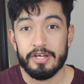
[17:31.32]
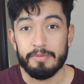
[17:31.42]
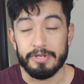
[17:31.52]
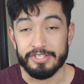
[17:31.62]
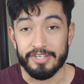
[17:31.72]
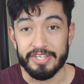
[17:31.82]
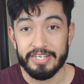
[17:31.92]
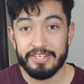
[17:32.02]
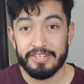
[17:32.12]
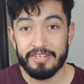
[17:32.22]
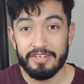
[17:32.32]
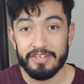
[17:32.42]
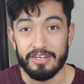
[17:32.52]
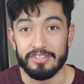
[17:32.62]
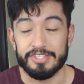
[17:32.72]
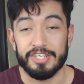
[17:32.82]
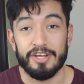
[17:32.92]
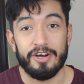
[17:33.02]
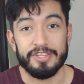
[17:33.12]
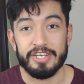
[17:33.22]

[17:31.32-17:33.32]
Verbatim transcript: But until then, I'll see you all in the